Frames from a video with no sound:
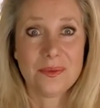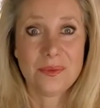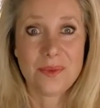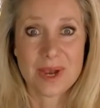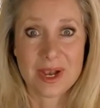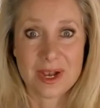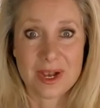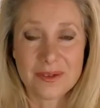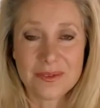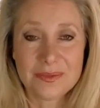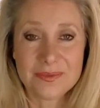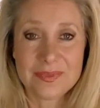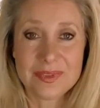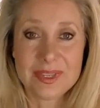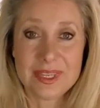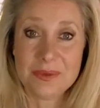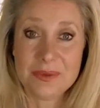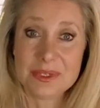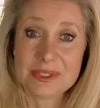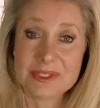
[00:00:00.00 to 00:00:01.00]
Well,
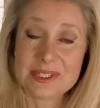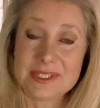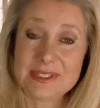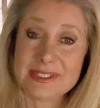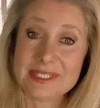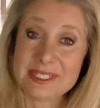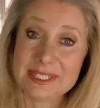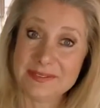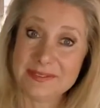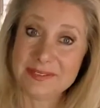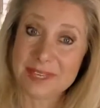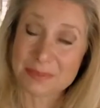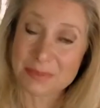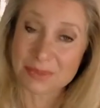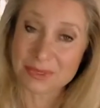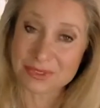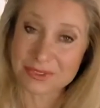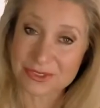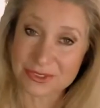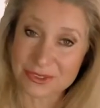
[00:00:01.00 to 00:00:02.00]
he was a TV
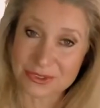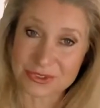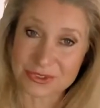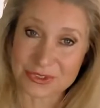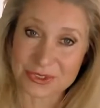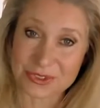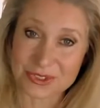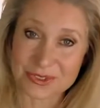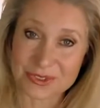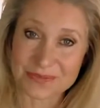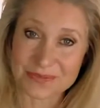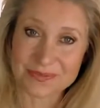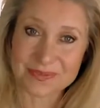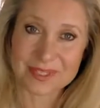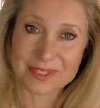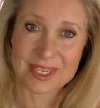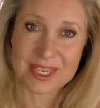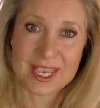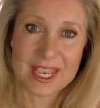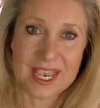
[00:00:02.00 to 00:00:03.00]
producer.
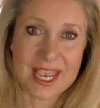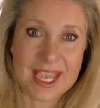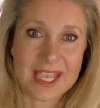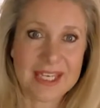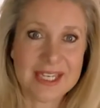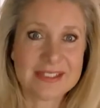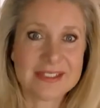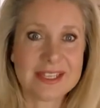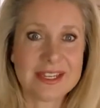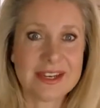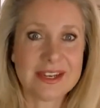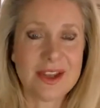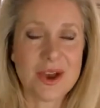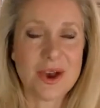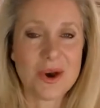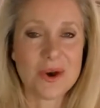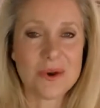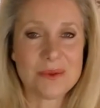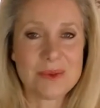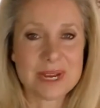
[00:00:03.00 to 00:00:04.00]
And he said,
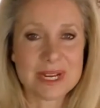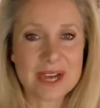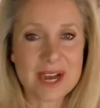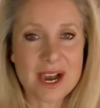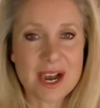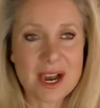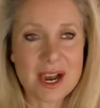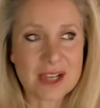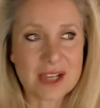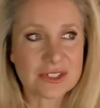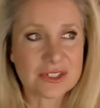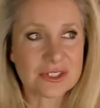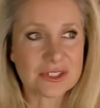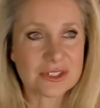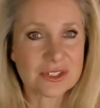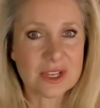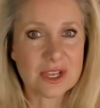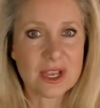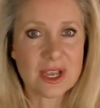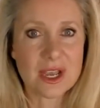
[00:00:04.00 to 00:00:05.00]
Oh my
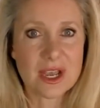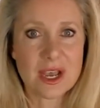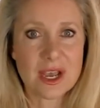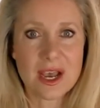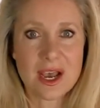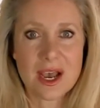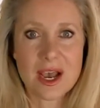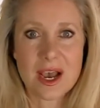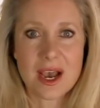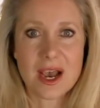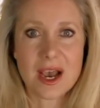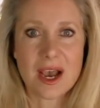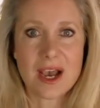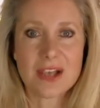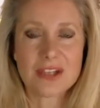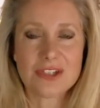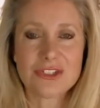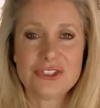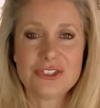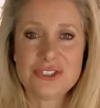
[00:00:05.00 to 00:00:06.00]
gosh,
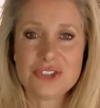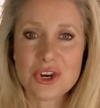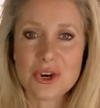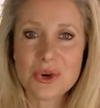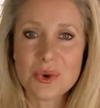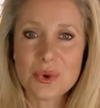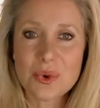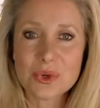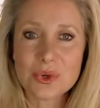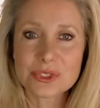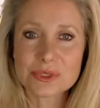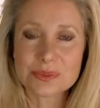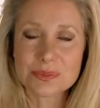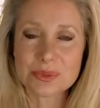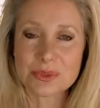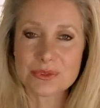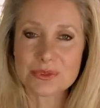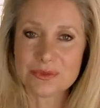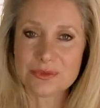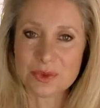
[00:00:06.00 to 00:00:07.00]
a show horse
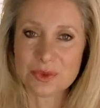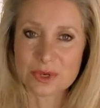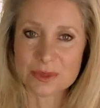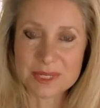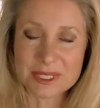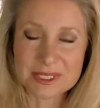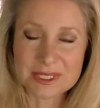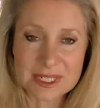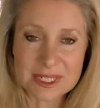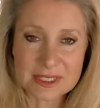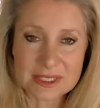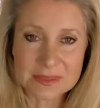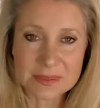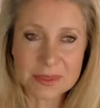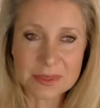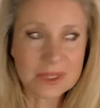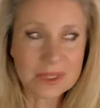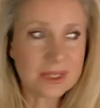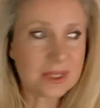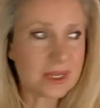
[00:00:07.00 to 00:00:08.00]
performance
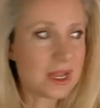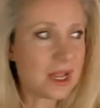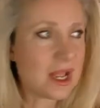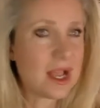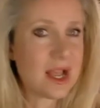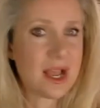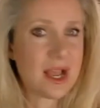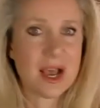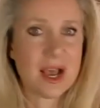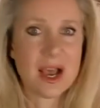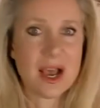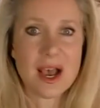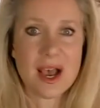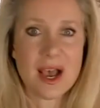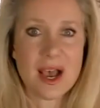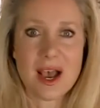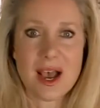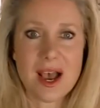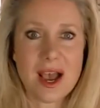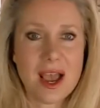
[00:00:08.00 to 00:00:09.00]
expert?
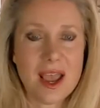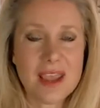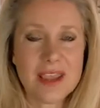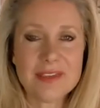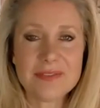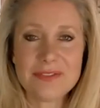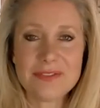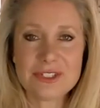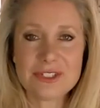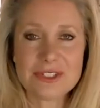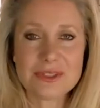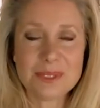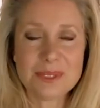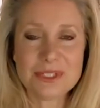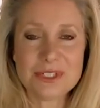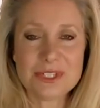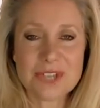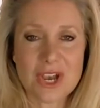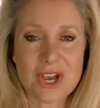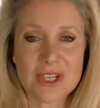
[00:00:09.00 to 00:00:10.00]
I have just been
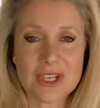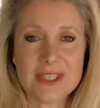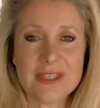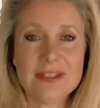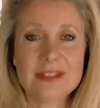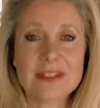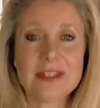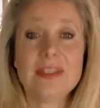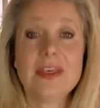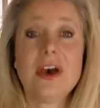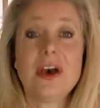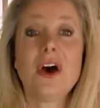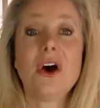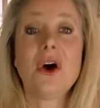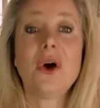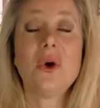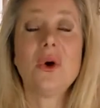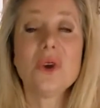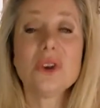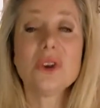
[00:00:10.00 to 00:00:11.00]
talking to the
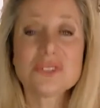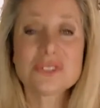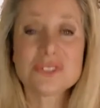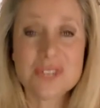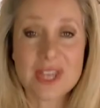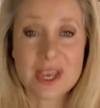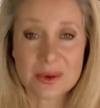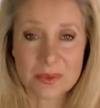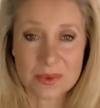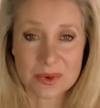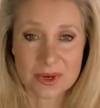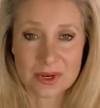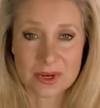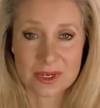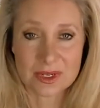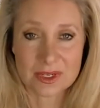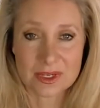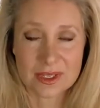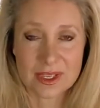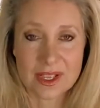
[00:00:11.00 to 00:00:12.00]
Horse Network.
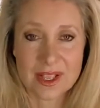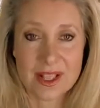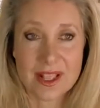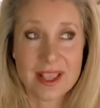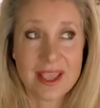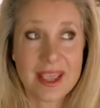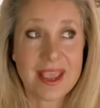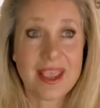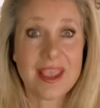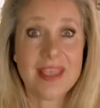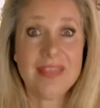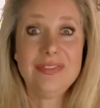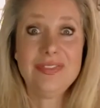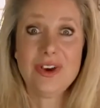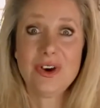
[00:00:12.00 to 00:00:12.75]
the